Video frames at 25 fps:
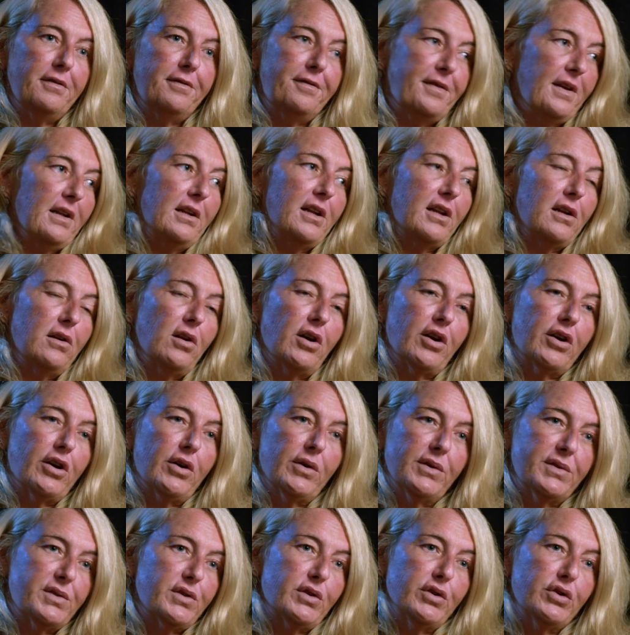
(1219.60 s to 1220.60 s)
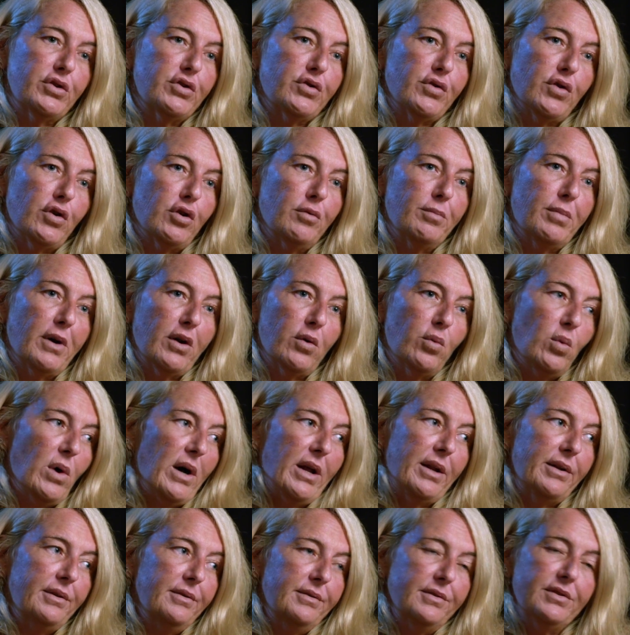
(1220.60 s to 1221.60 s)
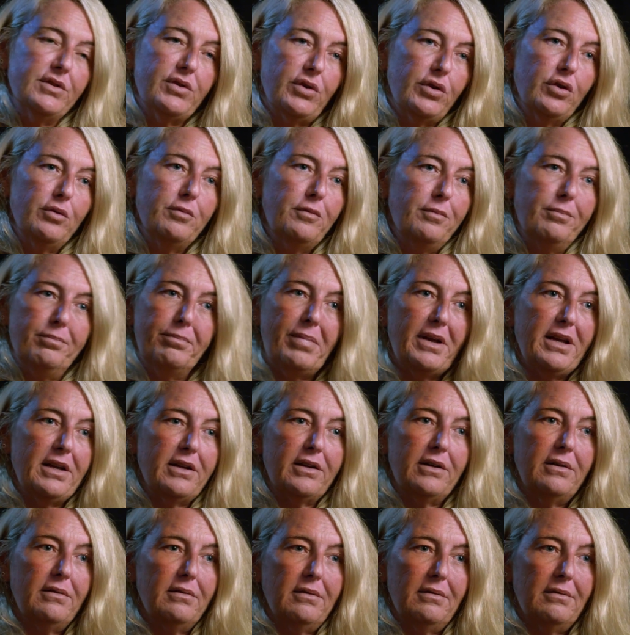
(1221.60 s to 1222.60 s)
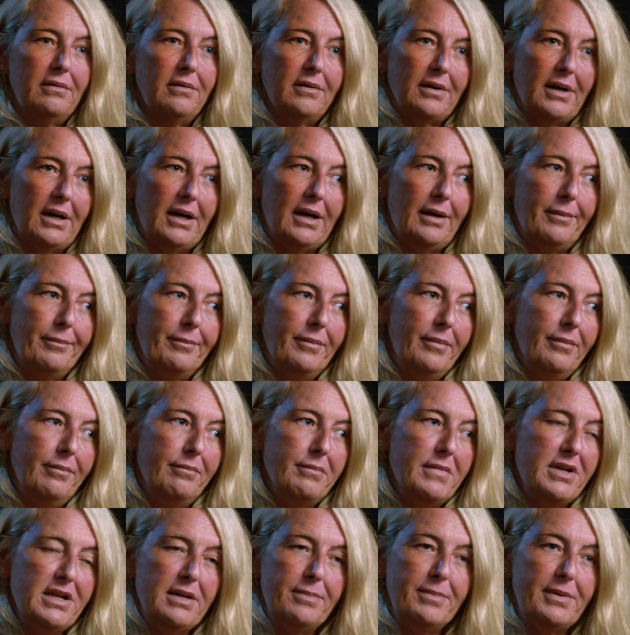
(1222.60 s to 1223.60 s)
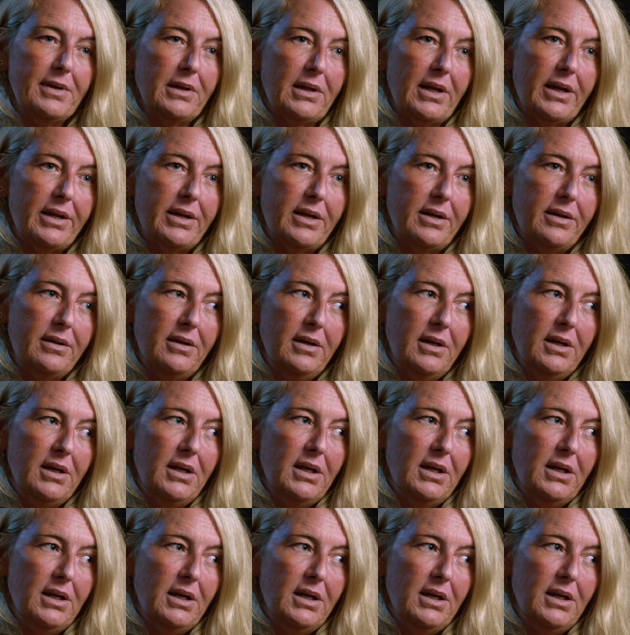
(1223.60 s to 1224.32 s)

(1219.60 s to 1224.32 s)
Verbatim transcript: feeling like I was controlled by one to being um, manipulated